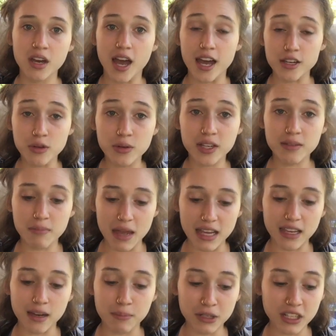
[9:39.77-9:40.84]
and you can
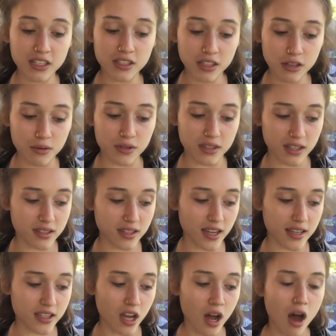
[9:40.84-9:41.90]
make up an excuse that
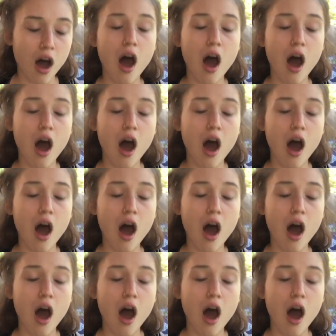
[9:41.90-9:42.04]
says,